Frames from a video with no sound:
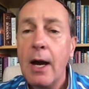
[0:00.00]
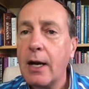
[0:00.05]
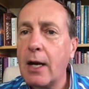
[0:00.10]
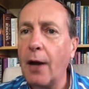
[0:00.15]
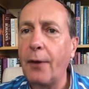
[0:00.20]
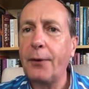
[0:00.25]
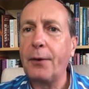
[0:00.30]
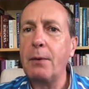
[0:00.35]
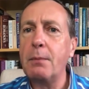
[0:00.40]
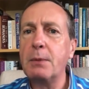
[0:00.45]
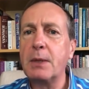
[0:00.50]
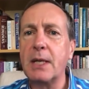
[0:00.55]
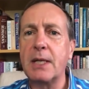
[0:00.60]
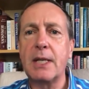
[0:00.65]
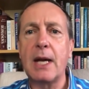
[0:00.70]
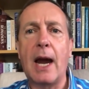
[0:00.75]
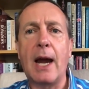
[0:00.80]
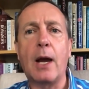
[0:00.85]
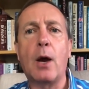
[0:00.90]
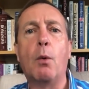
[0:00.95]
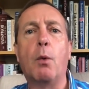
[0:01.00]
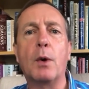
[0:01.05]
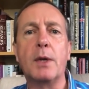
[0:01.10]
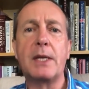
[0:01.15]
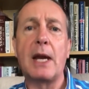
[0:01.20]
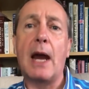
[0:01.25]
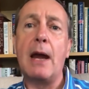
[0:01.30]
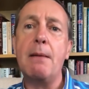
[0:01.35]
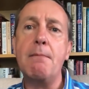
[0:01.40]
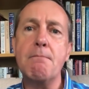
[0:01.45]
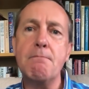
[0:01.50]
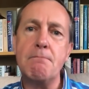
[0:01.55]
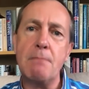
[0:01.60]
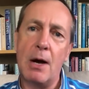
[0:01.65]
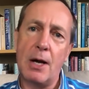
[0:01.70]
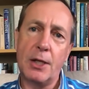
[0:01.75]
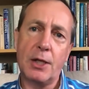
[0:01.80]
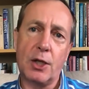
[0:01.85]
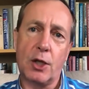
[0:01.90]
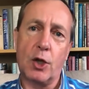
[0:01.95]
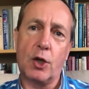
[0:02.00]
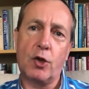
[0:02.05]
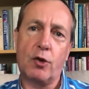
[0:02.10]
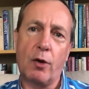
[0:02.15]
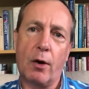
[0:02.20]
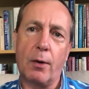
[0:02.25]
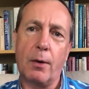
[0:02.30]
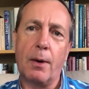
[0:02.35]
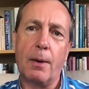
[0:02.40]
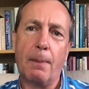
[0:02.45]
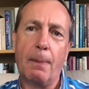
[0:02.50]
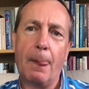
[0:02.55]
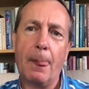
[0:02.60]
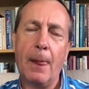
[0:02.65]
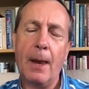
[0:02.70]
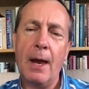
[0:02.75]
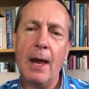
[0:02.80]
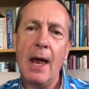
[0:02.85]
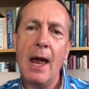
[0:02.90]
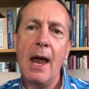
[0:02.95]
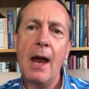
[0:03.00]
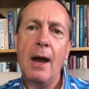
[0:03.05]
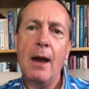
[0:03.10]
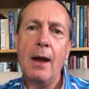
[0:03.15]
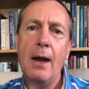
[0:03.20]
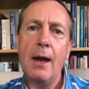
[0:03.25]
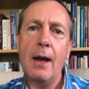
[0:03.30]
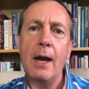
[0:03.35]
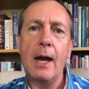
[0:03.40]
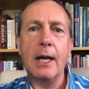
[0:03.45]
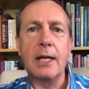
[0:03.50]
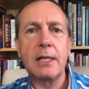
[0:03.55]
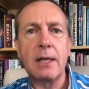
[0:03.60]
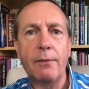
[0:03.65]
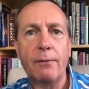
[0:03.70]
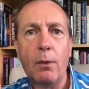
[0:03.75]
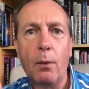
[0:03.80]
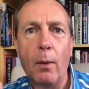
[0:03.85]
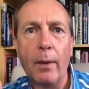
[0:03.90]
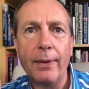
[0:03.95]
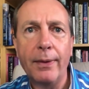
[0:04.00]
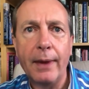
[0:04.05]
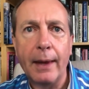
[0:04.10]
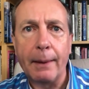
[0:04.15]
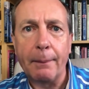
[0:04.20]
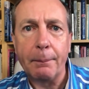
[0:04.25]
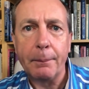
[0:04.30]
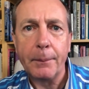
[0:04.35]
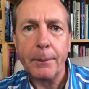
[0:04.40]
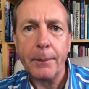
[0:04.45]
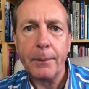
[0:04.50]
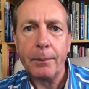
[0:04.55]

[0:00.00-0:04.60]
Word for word: Guthrum's attack was a masterstroke, except for one thing.